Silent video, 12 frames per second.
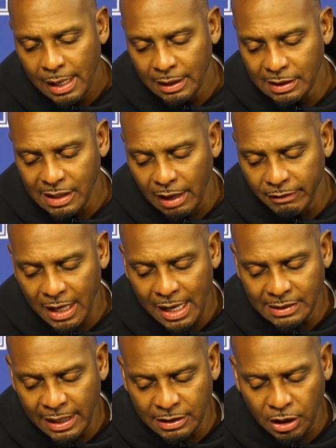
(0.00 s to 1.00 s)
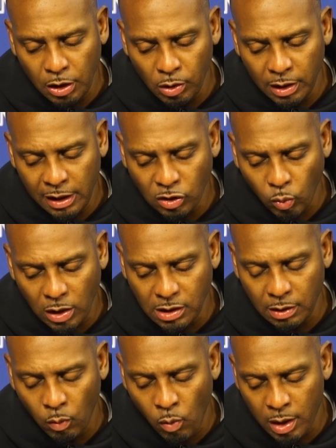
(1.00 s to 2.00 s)
and just have the guys executed against one,
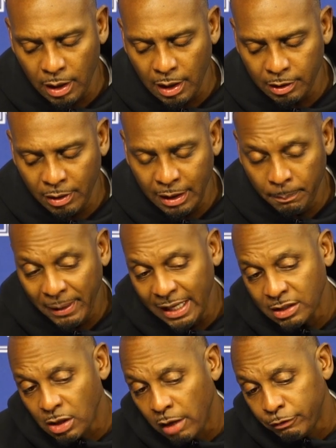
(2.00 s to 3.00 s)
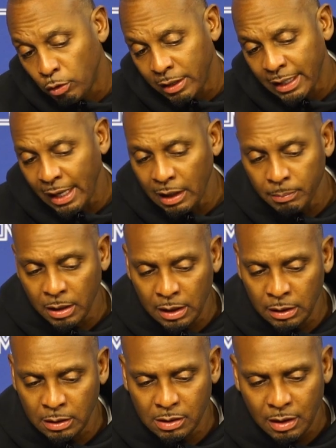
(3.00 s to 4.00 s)
one another. And it pays off during the game
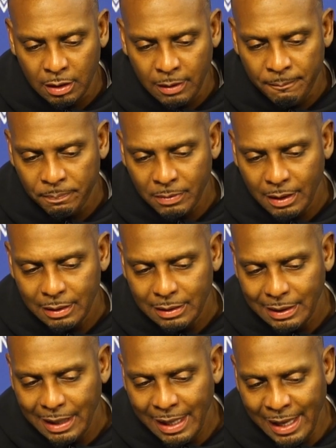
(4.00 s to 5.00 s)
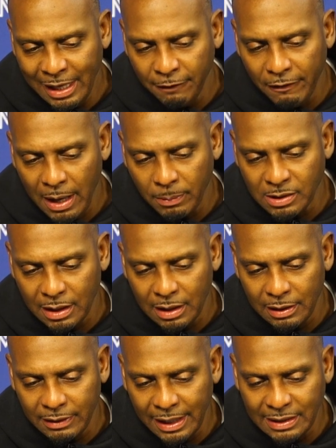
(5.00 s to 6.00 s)
because 85%
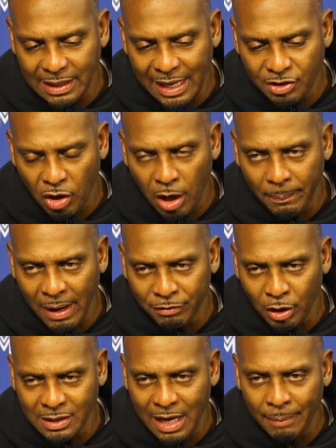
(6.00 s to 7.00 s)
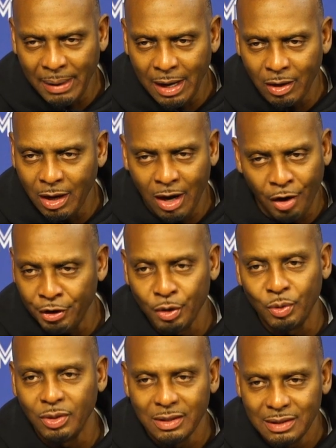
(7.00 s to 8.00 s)
of the things that I draw up out there timeout are
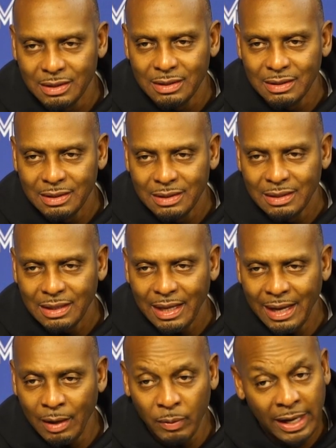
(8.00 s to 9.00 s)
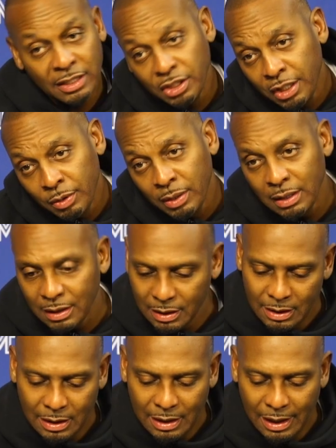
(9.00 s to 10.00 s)
new and we execute it
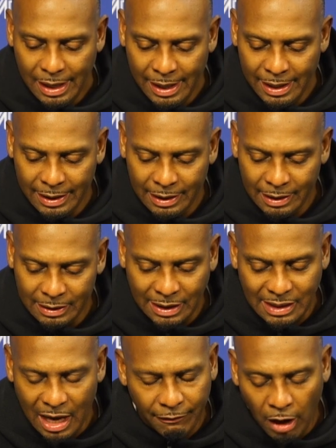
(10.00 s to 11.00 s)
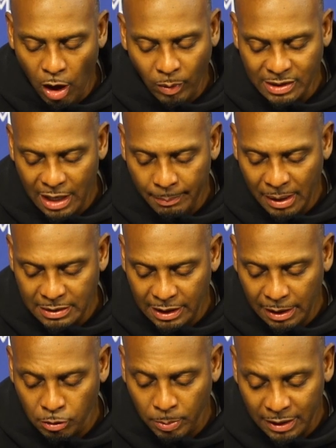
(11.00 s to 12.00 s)
and uh, that's how I've always had my
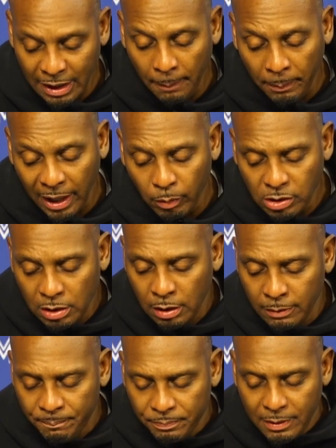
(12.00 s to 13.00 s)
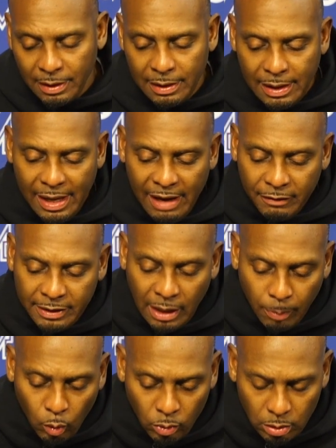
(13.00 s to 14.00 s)
teams. But that play was to have a
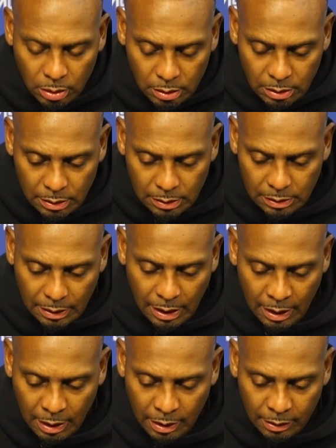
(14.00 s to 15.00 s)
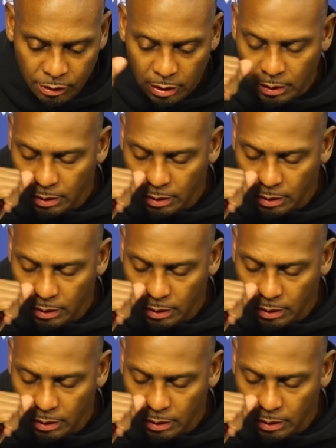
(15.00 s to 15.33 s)
double uh,